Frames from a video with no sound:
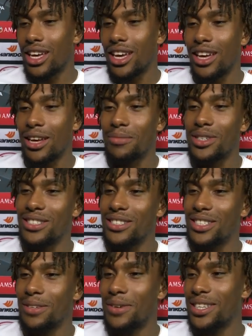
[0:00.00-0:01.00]
Yeah, I mean, it
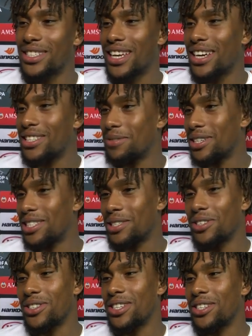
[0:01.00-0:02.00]
was a bit sad, especially
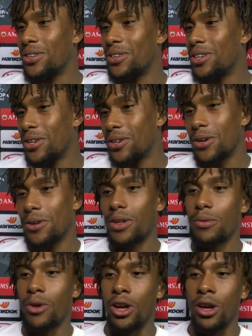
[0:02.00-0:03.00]
when you're seeing
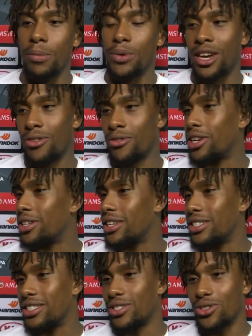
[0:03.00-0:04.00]
Pierre running
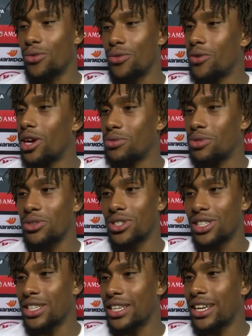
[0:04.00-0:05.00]
and he's so fast. We knew he was
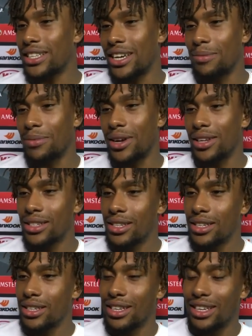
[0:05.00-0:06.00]
going to get there, but
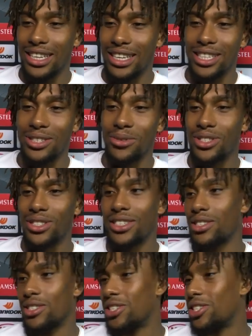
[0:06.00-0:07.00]
I guess it
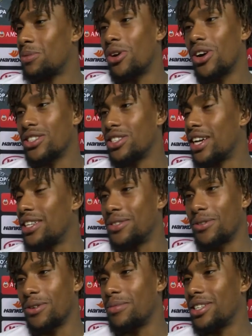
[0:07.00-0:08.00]
was a smart
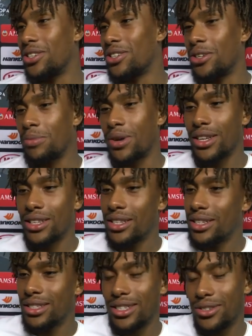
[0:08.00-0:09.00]
challenge from Mathieu, but
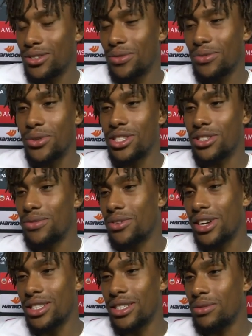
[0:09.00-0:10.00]
it was unfortunate for
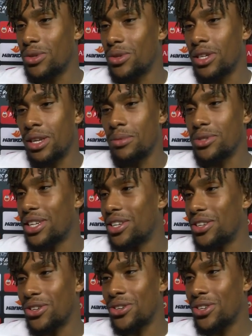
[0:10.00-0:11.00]
us and we weren't able to get
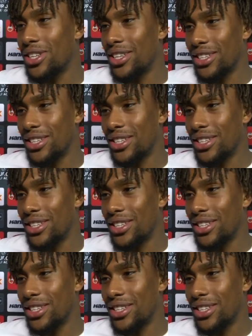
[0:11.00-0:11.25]
the goal.